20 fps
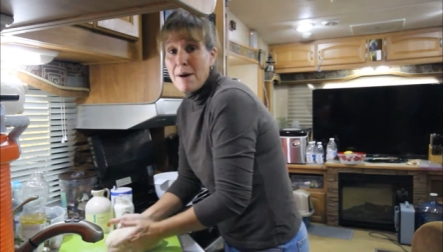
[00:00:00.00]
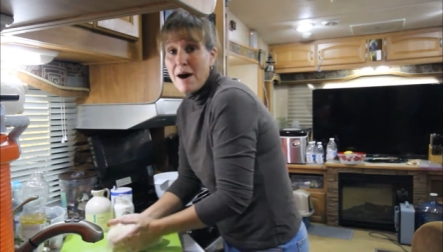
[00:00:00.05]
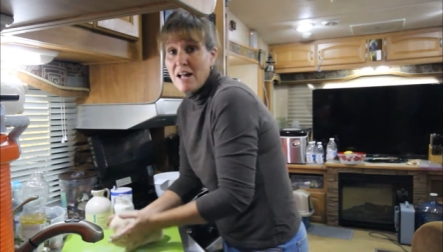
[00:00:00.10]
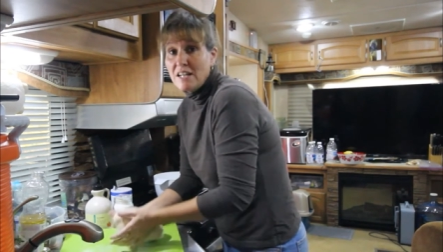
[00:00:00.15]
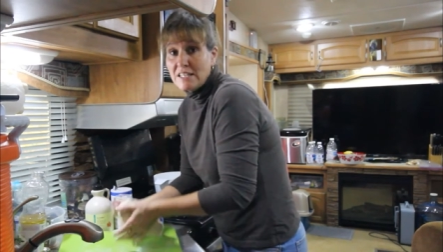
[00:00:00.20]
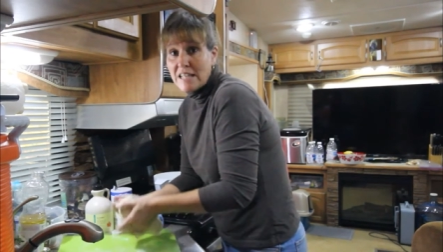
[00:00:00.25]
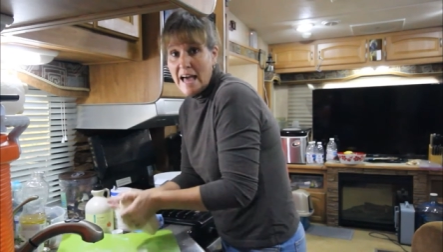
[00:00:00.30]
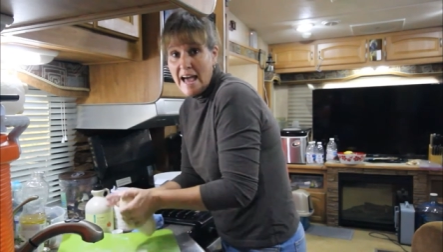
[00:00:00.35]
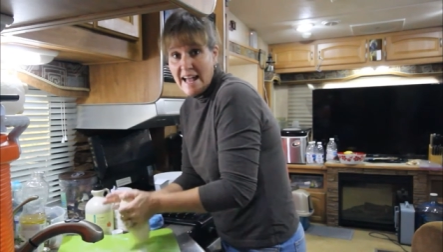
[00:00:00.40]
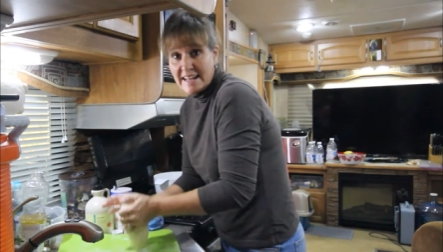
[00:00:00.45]

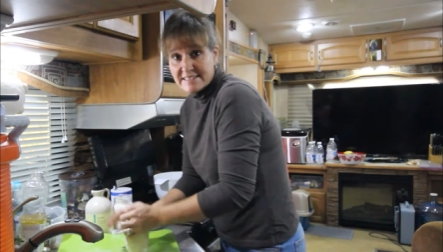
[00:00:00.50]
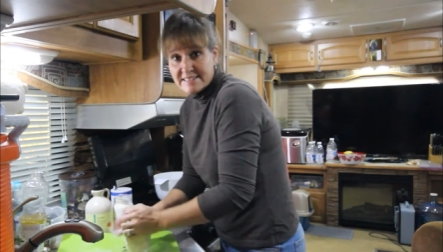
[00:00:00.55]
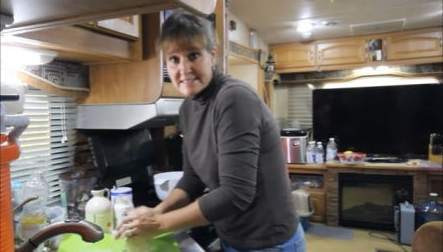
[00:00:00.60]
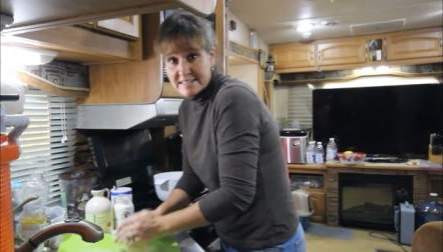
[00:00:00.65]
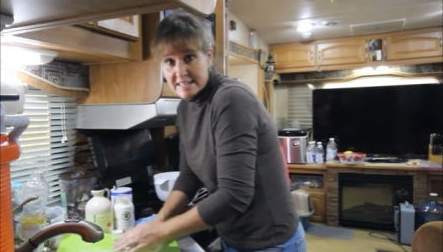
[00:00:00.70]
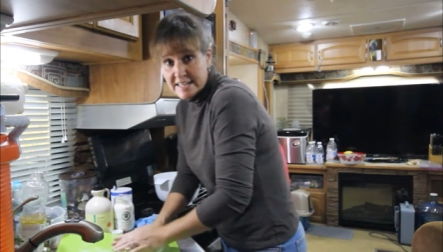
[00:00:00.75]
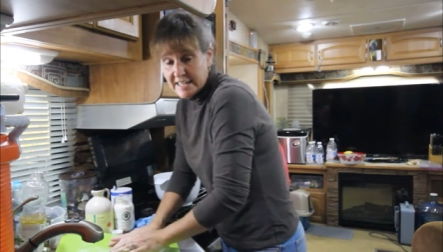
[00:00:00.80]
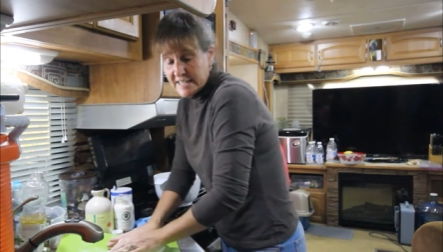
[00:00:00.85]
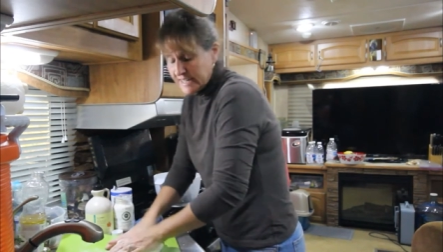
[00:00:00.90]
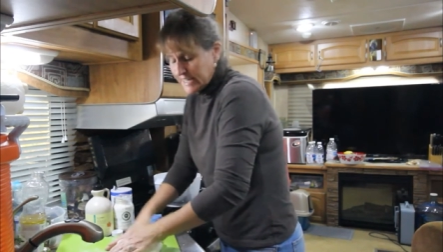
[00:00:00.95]

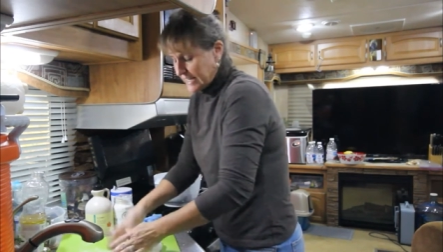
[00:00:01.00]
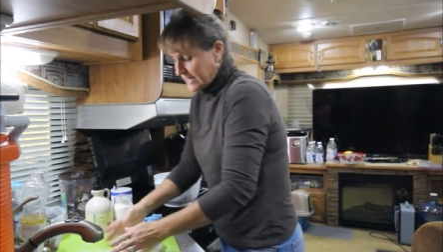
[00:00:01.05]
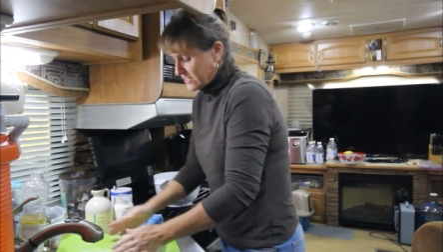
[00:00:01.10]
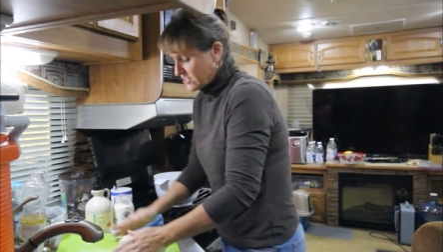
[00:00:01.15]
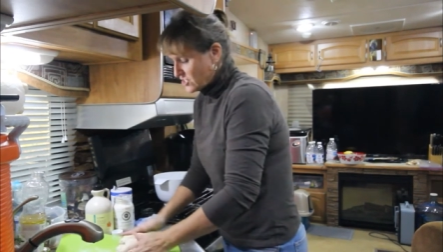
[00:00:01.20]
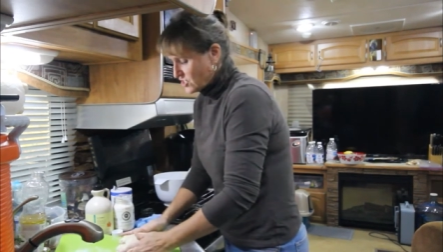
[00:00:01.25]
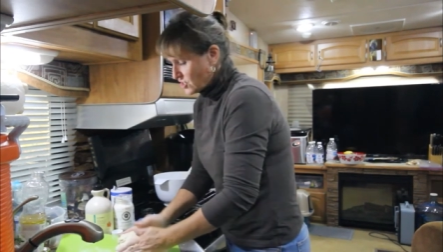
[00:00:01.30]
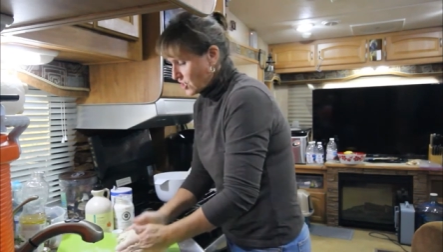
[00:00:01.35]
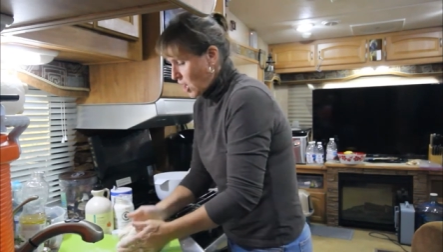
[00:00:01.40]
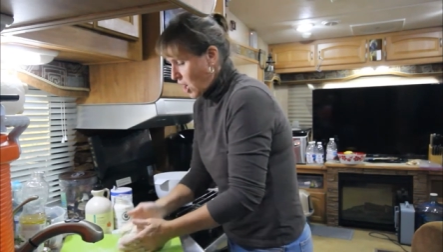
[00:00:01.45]
elastic and
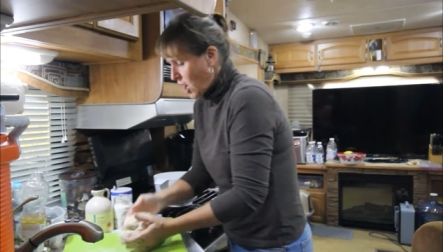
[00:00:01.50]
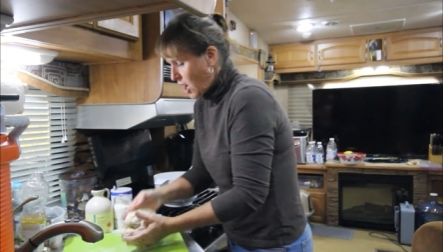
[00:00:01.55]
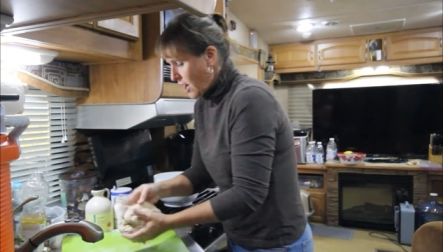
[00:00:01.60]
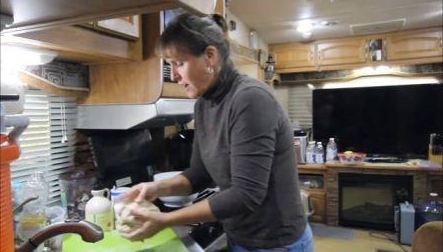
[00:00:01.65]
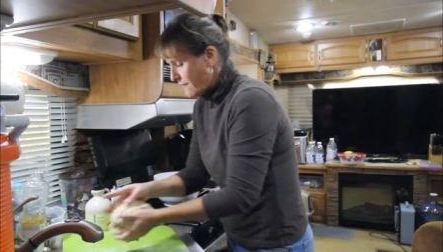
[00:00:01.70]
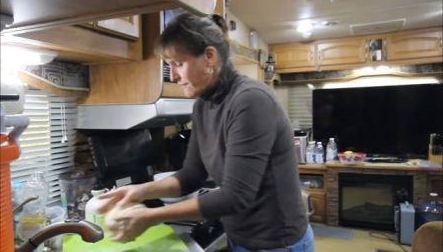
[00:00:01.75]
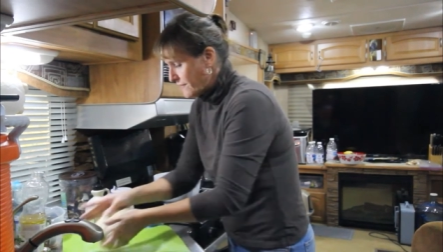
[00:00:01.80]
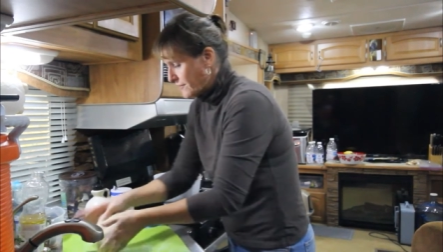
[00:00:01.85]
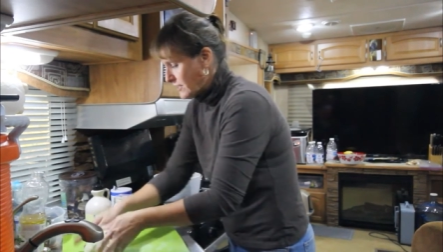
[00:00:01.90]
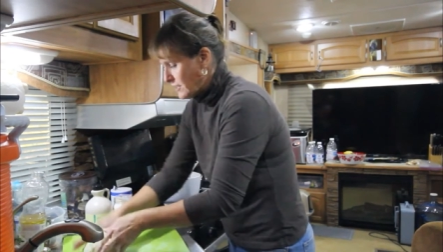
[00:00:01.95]

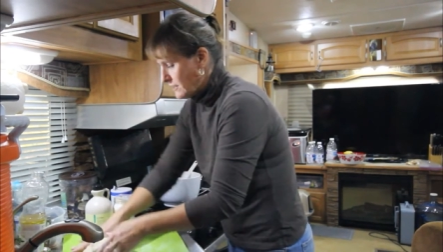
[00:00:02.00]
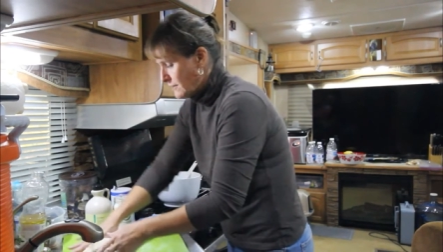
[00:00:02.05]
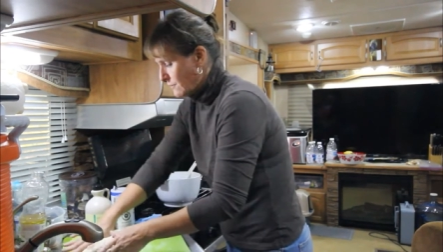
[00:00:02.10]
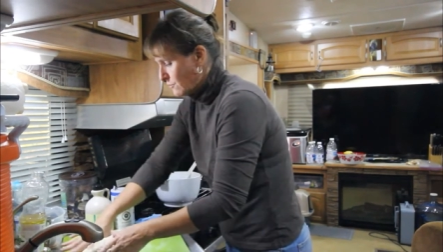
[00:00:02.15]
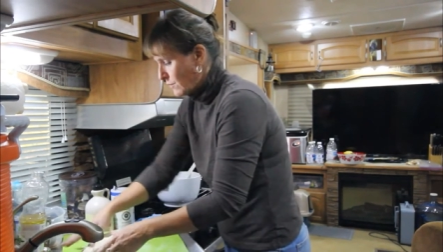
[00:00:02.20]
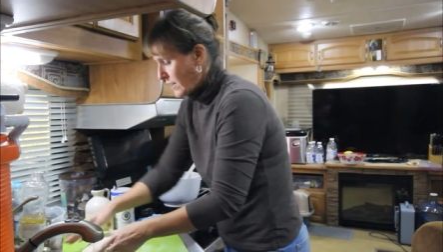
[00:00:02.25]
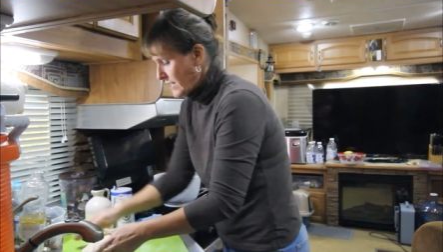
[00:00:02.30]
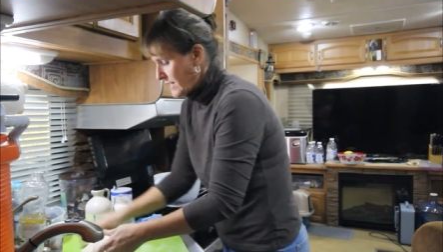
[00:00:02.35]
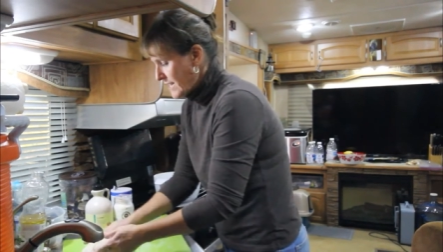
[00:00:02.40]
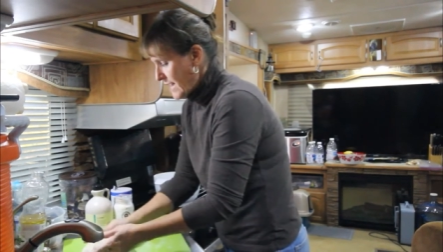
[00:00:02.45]
soft.
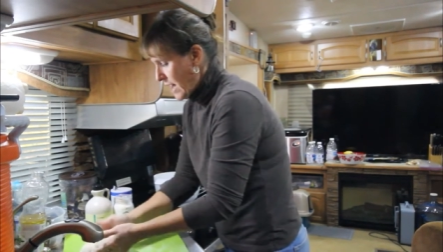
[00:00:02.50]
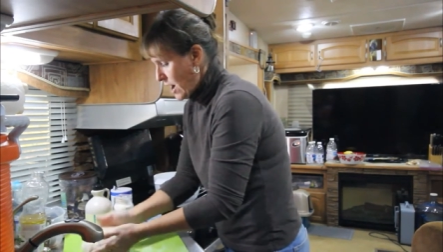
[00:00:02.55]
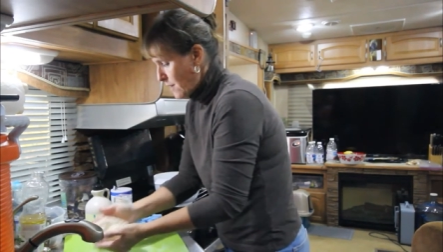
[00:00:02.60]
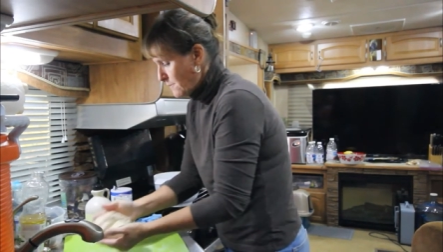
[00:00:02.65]
Right now